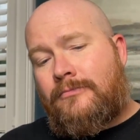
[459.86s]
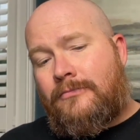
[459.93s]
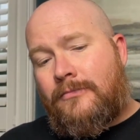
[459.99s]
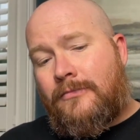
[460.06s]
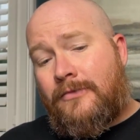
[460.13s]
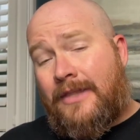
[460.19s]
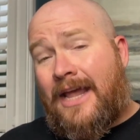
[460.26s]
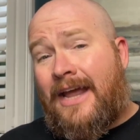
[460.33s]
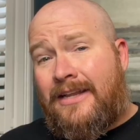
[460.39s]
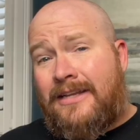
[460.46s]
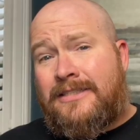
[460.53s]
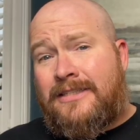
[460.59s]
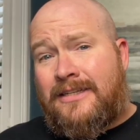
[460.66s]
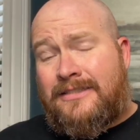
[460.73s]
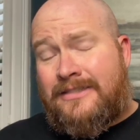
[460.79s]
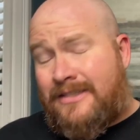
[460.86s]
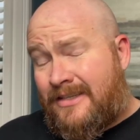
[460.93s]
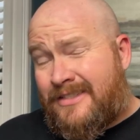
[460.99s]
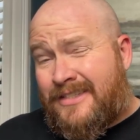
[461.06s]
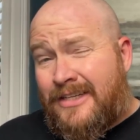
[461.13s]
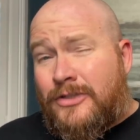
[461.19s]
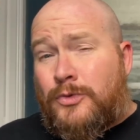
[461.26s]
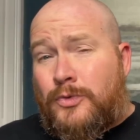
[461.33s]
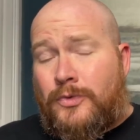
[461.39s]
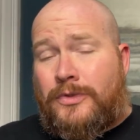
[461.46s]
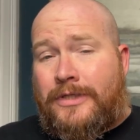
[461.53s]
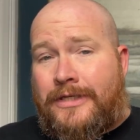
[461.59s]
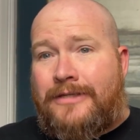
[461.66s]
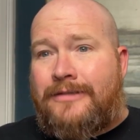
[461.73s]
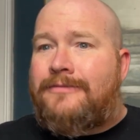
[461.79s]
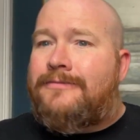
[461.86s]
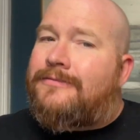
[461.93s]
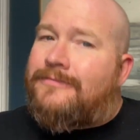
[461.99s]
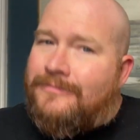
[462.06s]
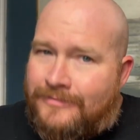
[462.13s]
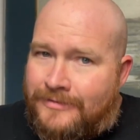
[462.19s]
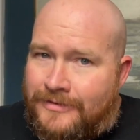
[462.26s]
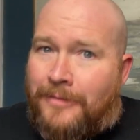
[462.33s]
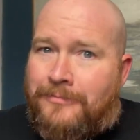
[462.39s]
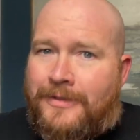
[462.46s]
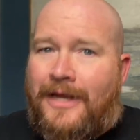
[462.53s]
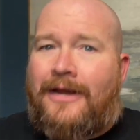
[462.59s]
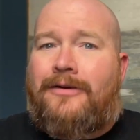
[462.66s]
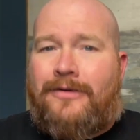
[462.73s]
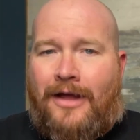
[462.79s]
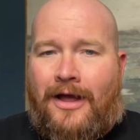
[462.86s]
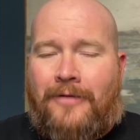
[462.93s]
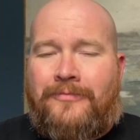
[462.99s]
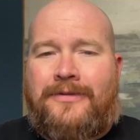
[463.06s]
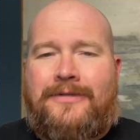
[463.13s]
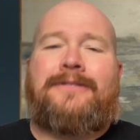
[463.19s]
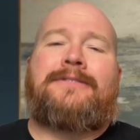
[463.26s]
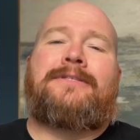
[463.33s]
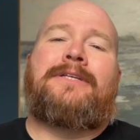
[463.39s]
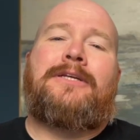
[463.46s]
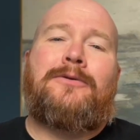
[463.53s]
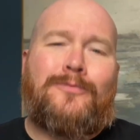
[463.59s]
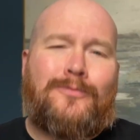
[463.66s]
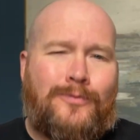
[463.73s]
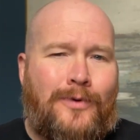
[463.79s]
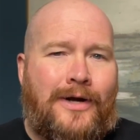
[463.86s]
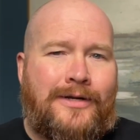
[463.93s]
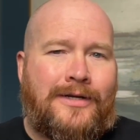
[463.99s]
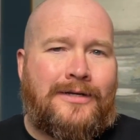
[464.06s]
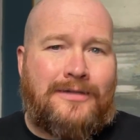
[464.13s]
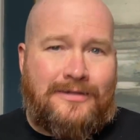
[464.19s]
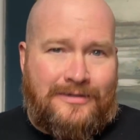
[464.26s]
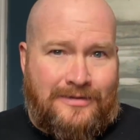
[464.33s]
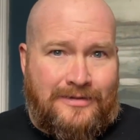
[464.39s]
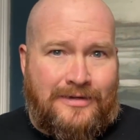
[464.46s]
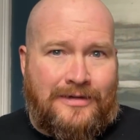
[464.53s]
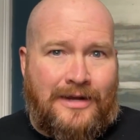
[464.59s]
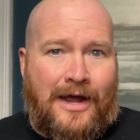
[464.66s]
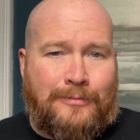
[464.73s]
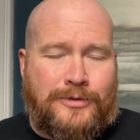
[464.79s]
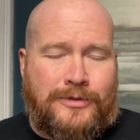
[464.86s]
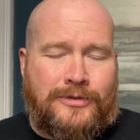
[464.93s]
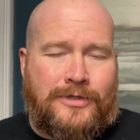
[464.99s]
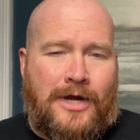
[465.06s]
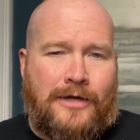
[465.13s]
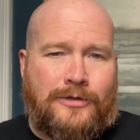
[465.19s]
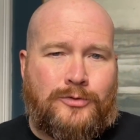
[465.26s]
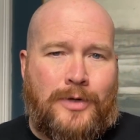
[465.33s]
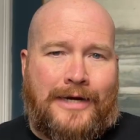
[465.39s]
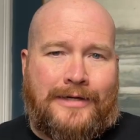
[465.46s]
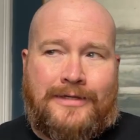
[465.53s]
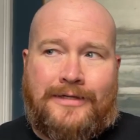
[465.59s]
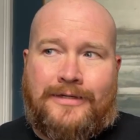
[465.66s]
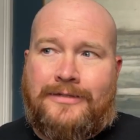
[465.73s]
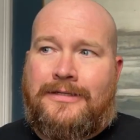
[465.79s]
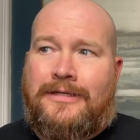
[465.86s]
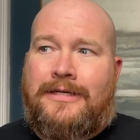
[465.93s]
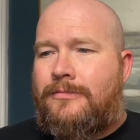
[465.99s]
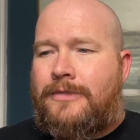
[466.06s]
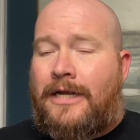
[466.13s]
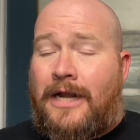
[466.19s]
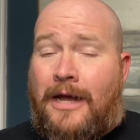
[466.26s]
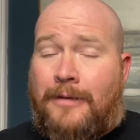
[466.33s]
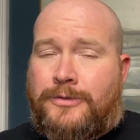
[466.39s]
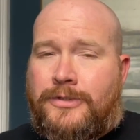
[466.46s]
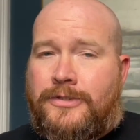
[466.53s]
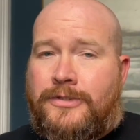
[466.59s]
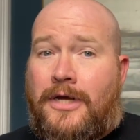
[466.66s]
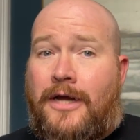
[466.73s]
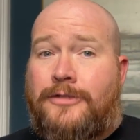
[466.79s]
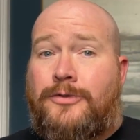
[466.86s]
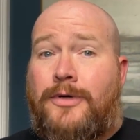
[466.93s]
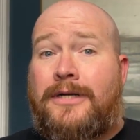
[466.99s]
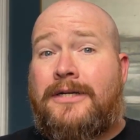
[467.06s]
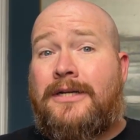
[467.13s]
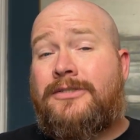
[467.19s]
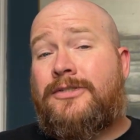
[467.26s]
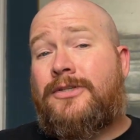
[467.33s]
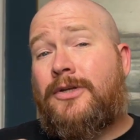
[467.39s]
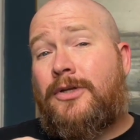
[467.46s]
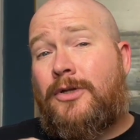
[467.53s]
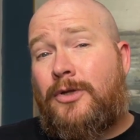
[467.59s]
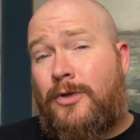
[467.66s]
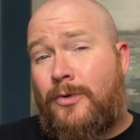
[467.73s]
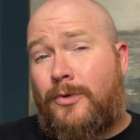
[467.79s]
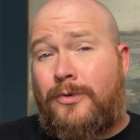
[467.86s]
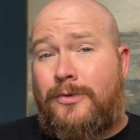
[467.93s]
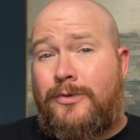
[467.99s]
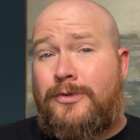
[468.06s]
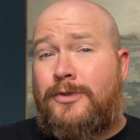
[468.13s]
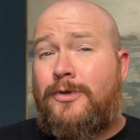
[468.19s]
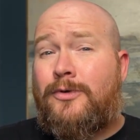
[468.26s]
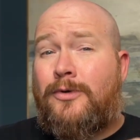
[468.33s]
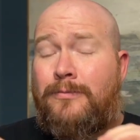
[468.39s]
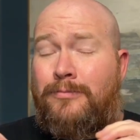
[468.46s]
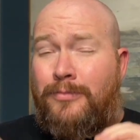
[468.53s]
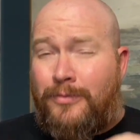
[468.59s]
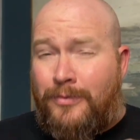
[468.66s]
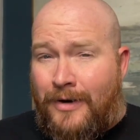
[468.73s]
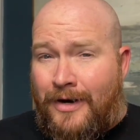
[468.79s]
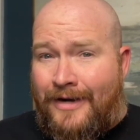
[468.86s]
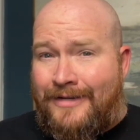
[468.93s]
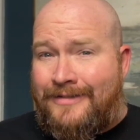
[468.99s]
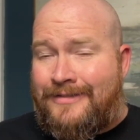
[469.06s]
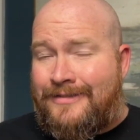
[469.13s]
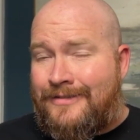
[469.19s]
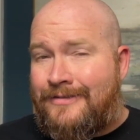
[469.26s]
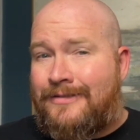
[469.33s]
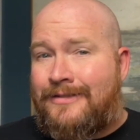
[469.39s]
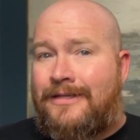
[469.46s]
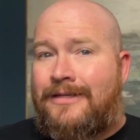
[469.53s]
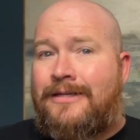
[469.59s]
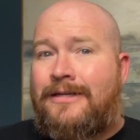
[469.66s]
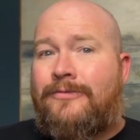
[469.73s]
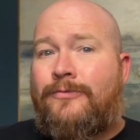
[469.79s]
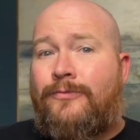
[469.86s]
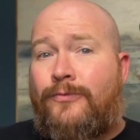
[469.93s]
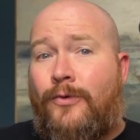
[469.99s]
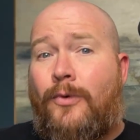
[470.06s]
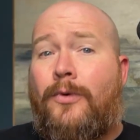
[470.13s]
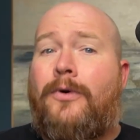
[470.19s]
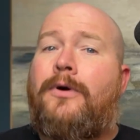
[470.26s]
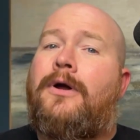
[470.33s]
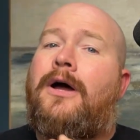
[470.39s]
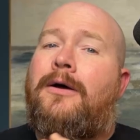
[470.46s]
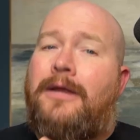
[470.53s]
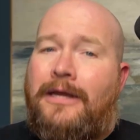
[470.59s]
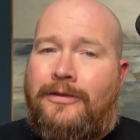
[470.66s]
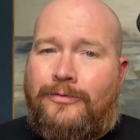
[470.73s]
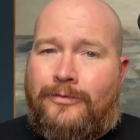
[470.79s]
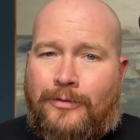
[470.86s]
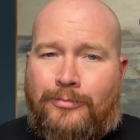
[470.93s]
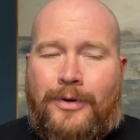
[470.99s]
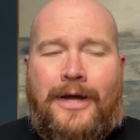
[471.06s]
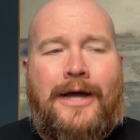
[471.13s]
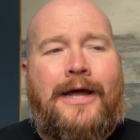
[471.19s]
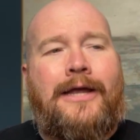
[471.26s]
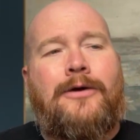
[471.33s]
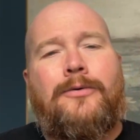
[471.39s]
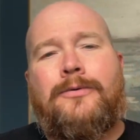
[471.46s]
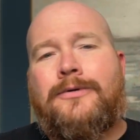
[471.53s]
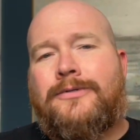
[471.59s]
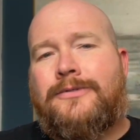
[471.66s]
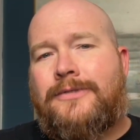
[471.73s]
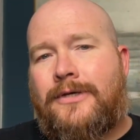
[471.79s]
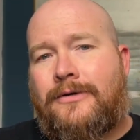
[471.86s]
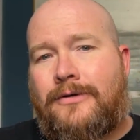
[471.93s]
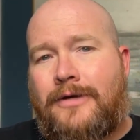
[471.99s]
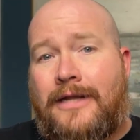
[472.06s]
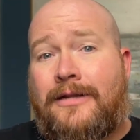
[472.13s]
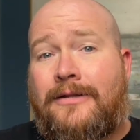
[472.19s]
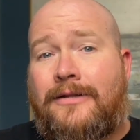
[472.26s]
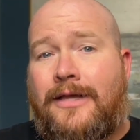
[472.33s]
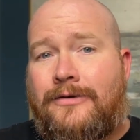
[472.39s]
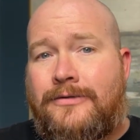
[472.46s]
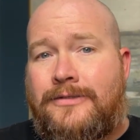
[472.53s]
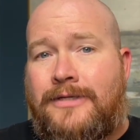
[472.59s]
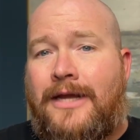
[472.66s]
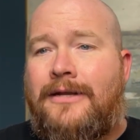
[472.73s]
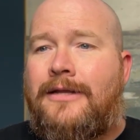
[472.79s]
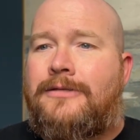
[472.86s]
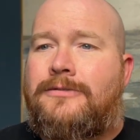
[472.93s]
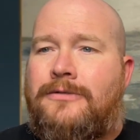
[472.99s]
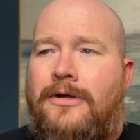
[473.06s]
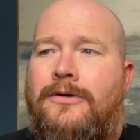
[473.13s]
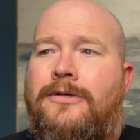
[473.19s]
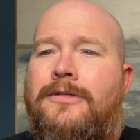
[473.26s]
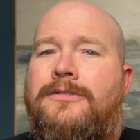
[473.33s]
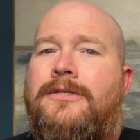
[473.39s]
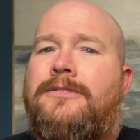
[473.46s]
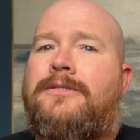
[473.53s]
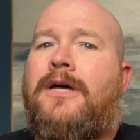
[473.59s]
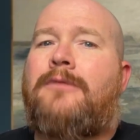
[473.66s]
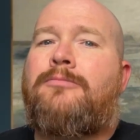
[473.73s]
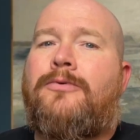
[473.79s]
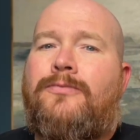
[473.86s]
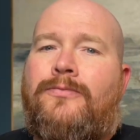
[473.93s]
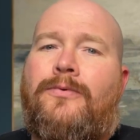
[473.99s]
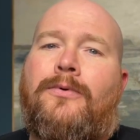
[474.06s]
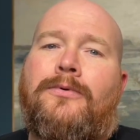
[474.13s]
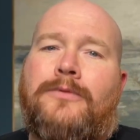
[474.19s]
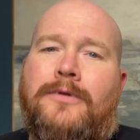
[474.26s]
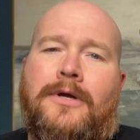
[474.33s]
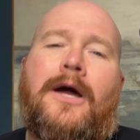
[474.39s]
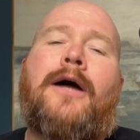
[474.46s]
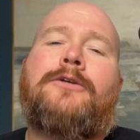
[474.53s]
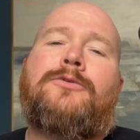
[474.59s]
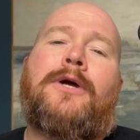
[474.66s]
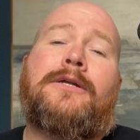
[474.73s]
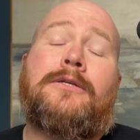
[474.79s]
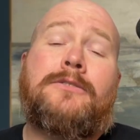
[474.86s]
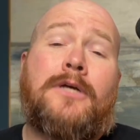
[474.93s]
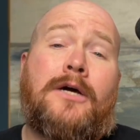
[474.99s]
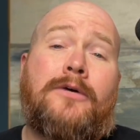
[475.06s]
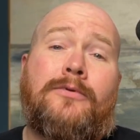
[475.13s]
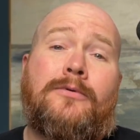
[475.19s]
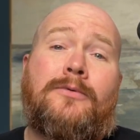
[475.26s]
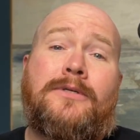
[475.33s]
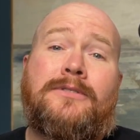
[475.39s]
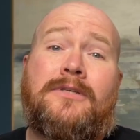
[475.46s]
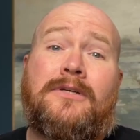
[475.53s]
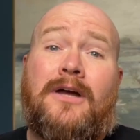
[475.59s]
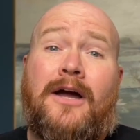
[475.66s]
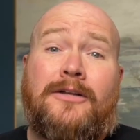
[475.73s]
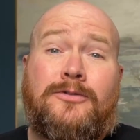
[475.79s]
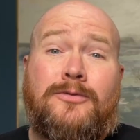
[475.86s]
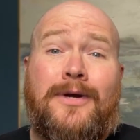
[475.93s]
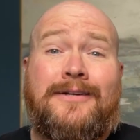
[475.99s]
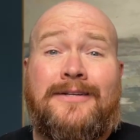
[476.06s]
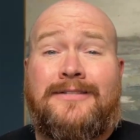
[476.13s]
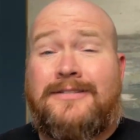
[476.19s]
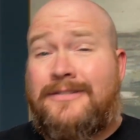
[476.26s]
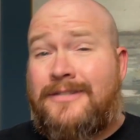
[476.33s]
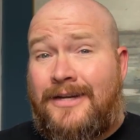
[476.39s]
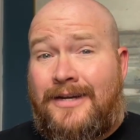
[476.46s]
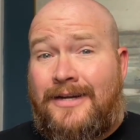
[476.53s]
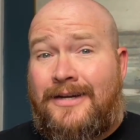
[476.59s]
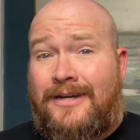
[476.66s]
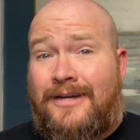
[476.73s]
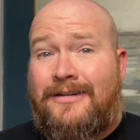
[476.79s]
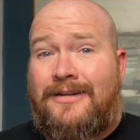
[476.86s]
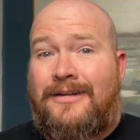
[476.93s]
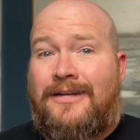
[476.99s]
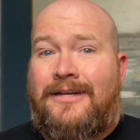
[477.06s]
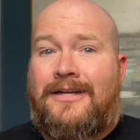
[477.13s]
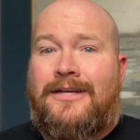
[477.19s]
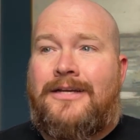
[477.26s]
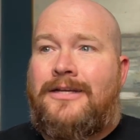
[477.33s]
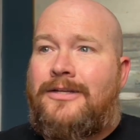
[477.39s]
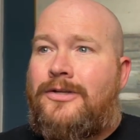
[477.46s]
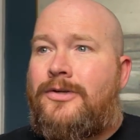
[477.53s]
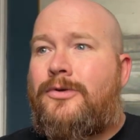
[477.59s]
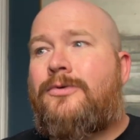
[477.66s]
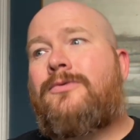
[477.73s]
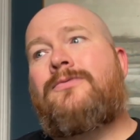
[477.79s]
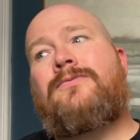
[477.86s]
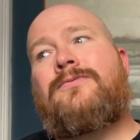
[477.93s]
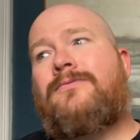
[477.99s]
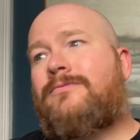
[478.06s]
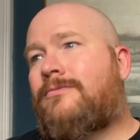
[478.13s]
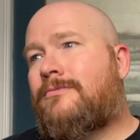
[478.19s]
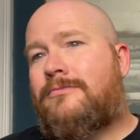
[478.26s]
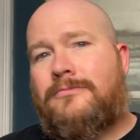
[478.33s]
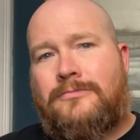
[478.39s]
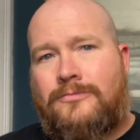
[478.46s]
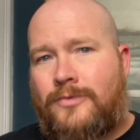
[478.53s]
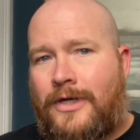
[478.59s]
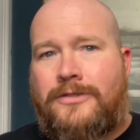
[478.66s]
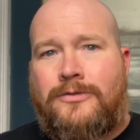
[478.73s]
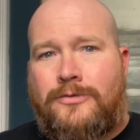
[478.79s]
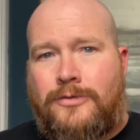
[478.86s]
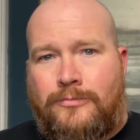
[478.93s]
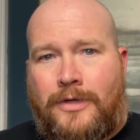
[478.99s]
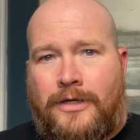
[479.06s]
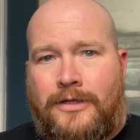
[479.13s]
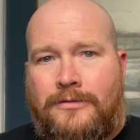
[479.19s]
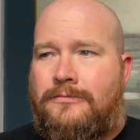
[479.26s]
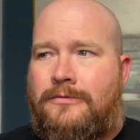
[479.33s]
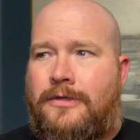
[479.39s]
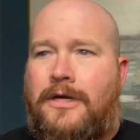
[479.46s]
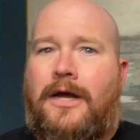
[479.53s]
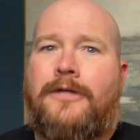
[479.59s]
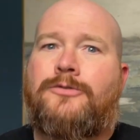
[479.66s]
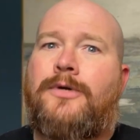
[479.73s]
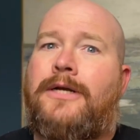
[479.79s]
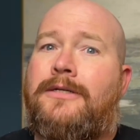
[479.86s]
that is essentially dumbed down, obviously, what an options contract is. That options contract secures your price for either a buy or a sell at a later date, as long as it's done before the contract is over. Once the contract is done, you've wasted your money. The contract